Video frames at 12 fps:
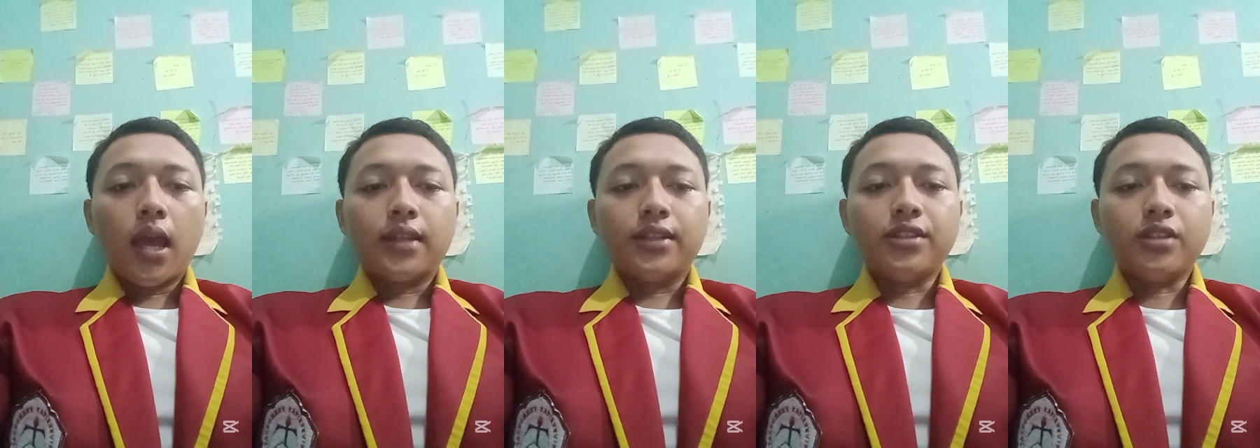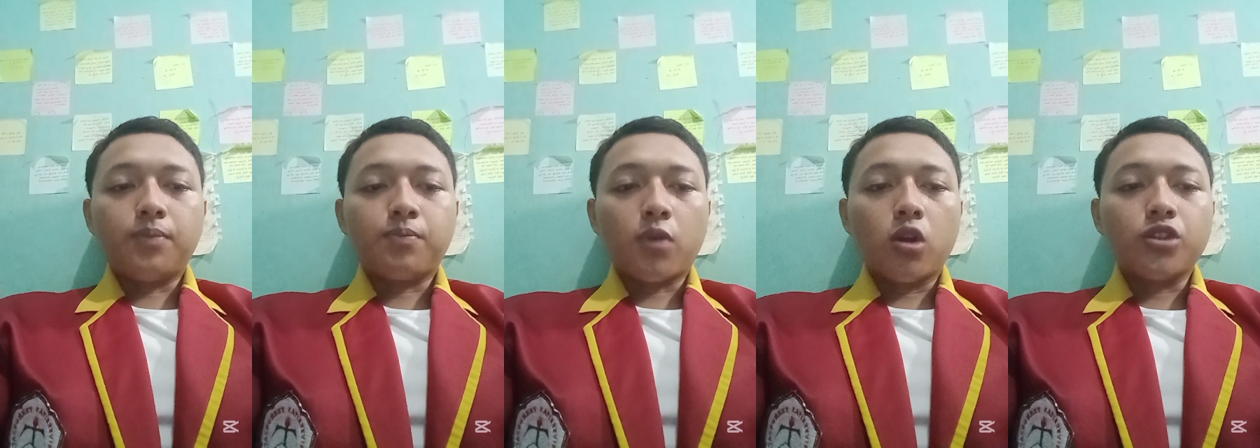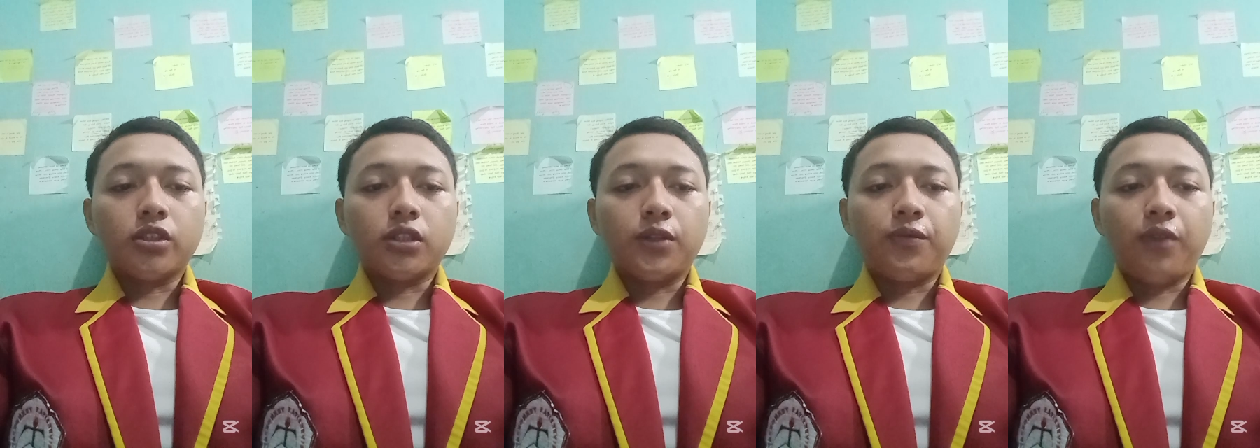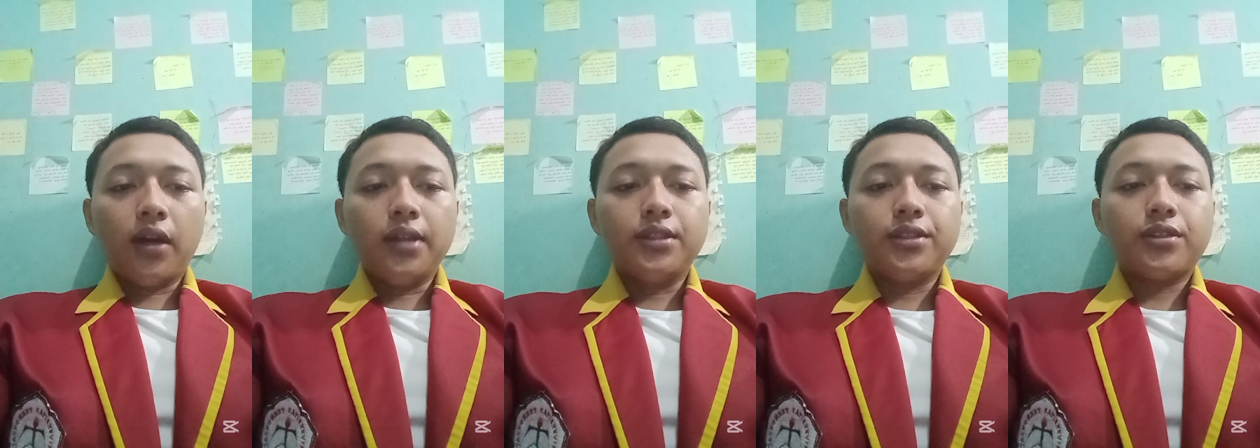This approach
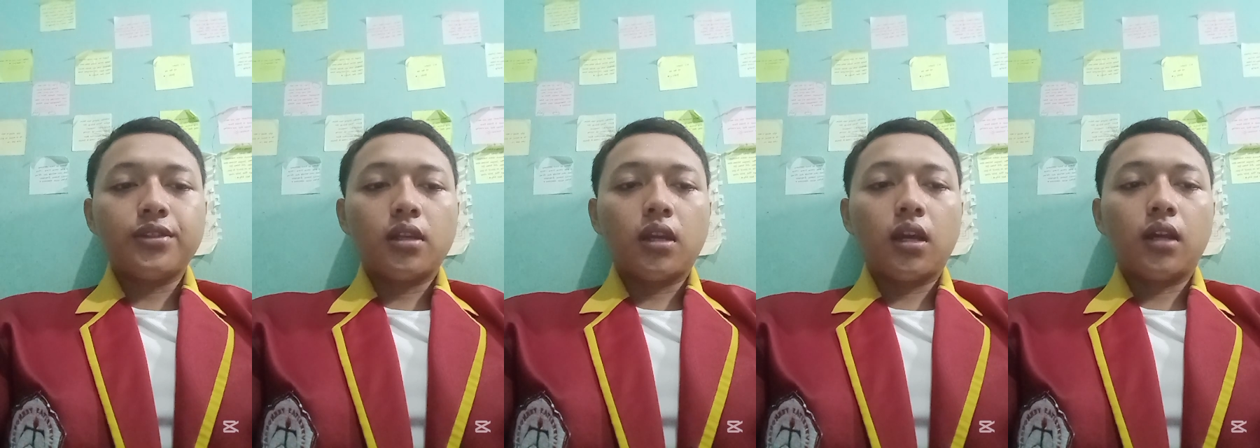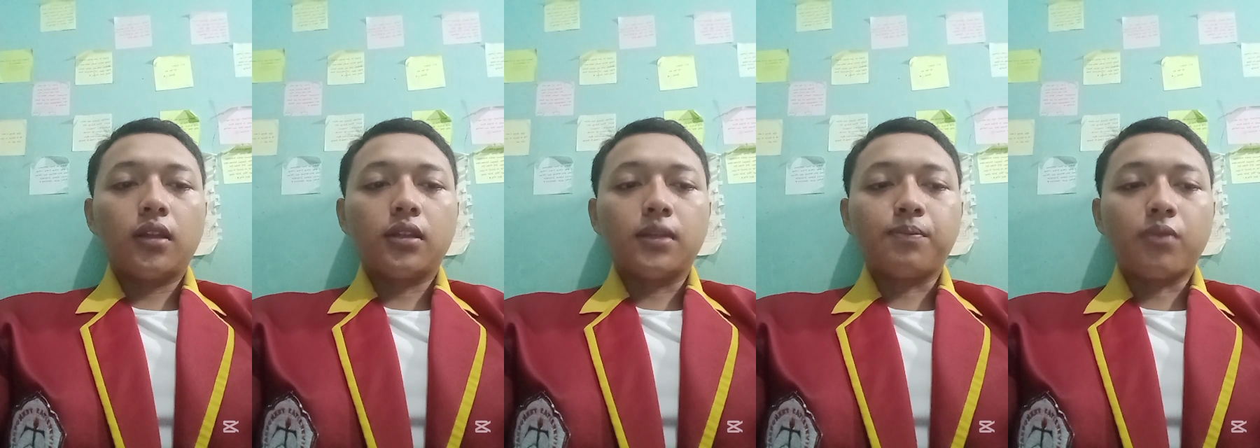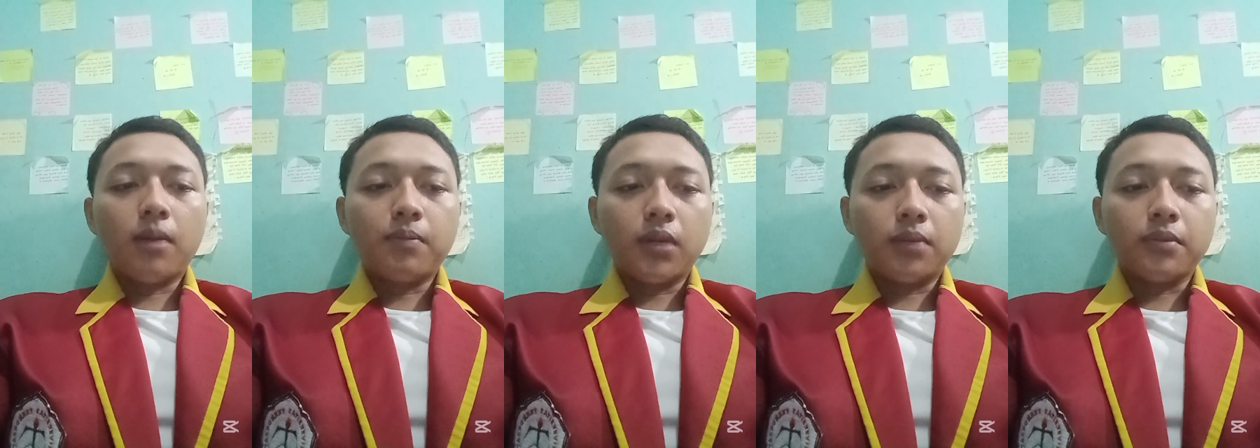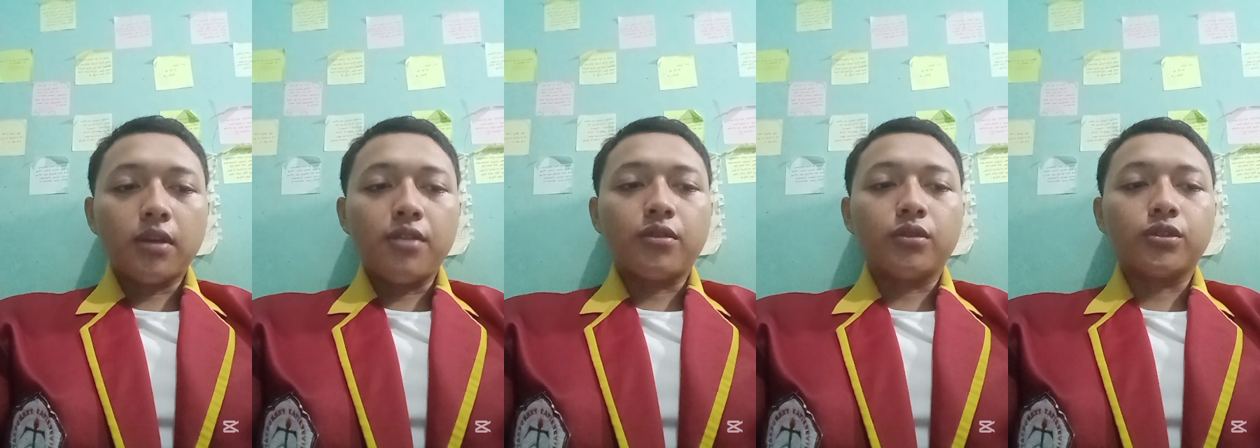divides the problem
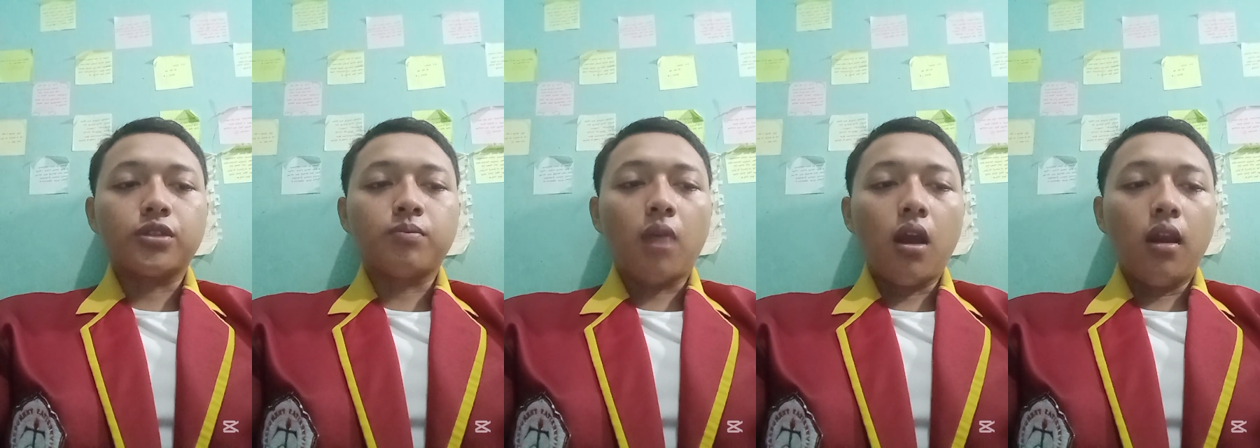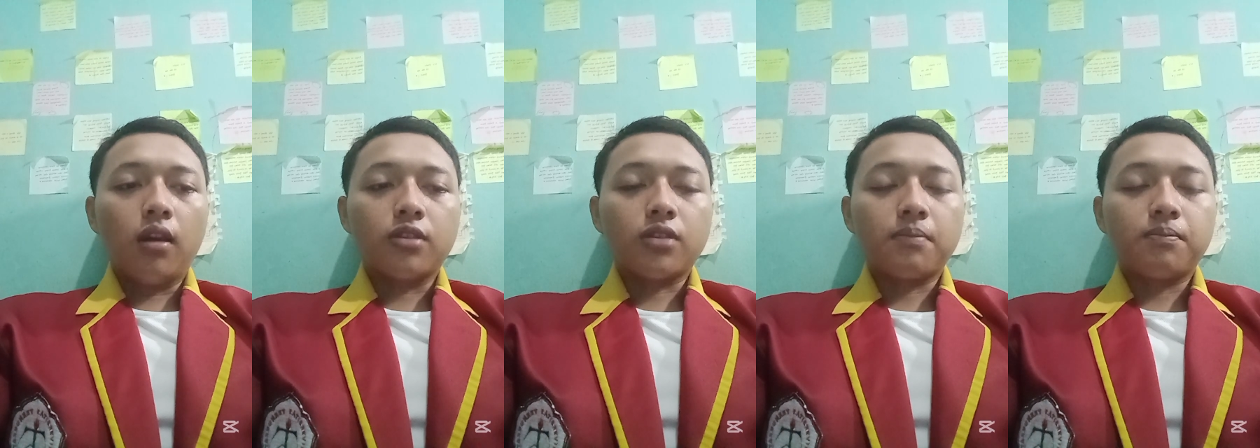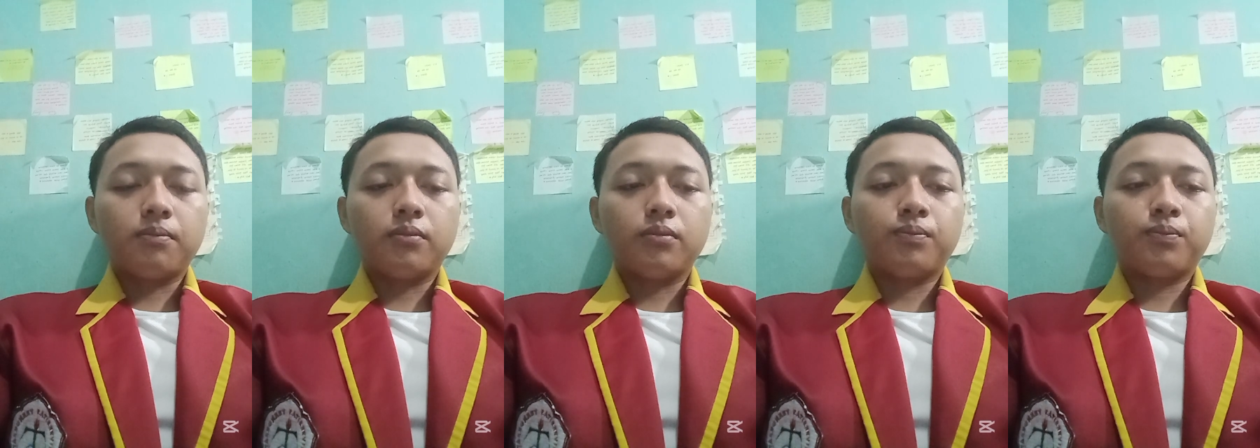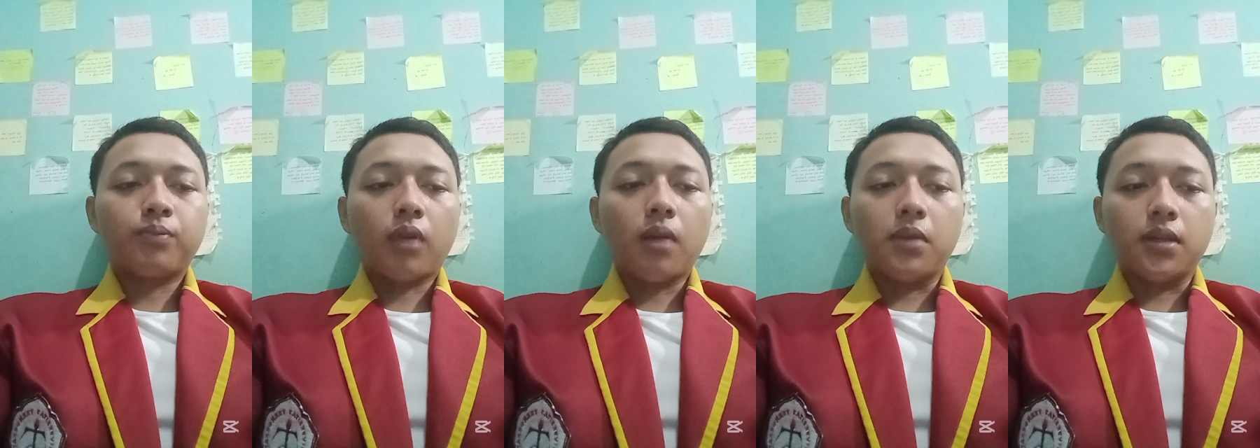into smaller
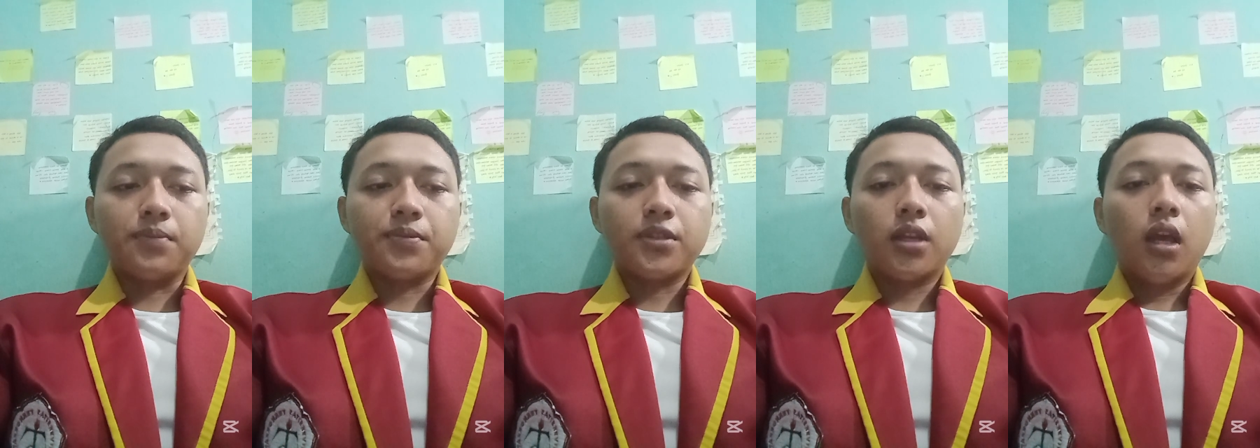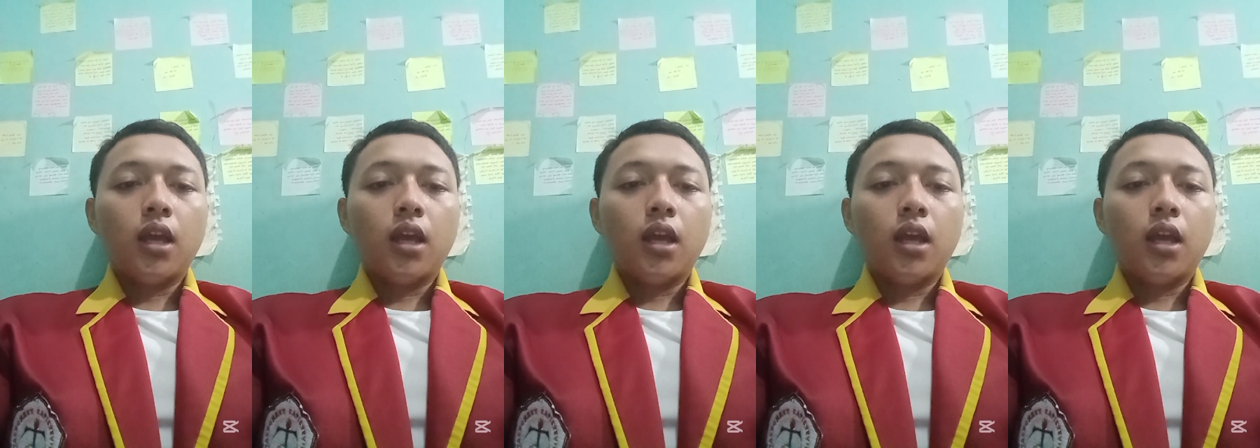sub-problems,